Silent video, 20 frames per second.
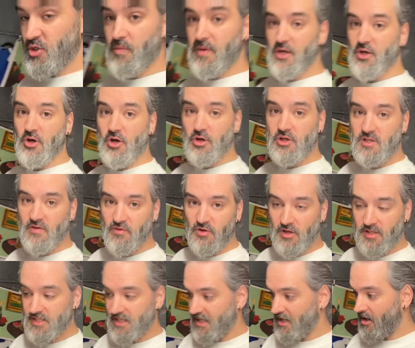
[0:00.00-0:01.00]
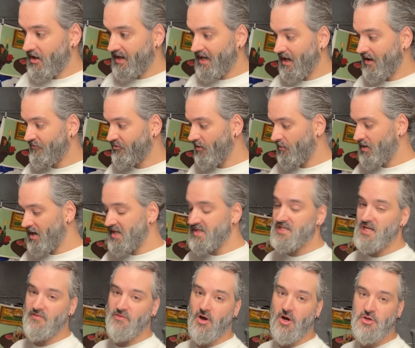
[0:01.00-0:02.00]
be good because I've looked at it. I've got plenty
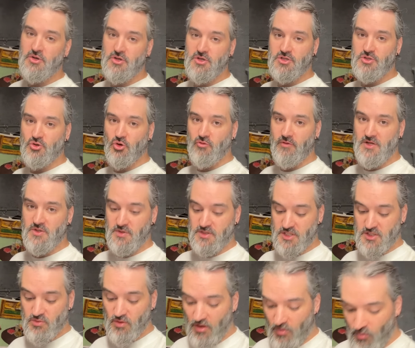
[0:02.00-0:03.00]
of under storage, which is what I